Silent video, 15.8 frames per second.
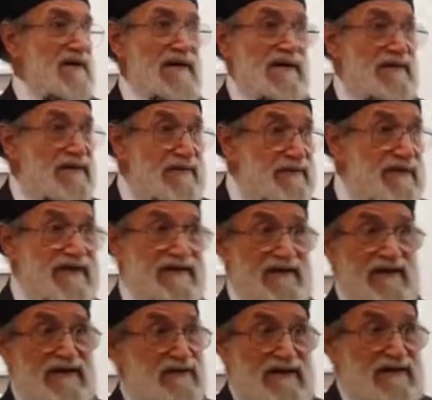
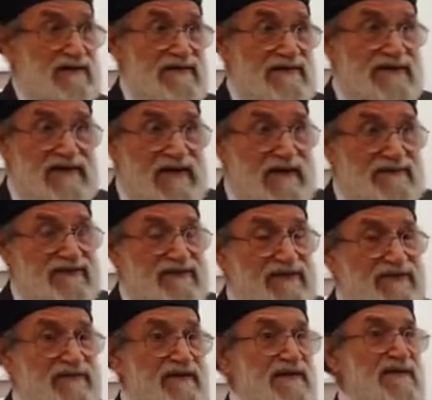ugly
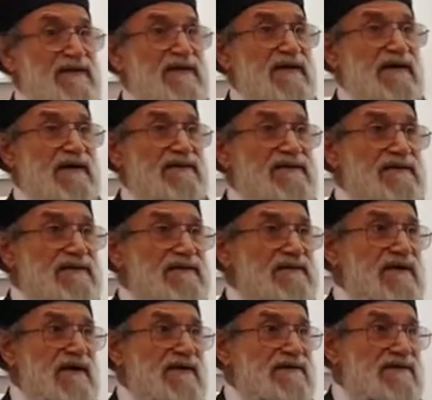objects, and
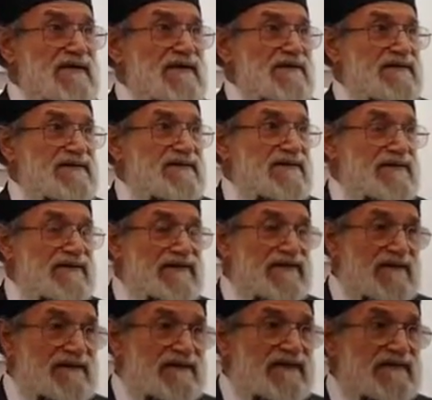doing
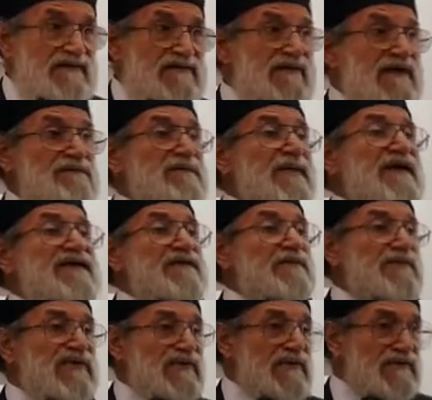something and make
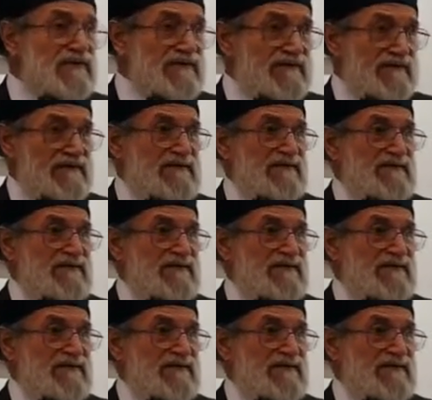them beautiful.